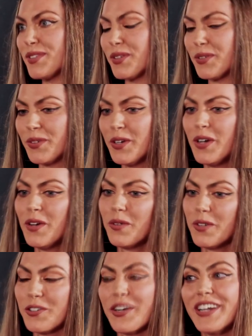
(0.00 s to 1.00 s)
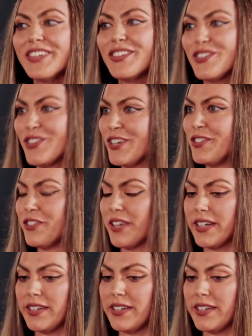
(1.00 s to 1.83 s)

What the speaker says: So we're trying to change that,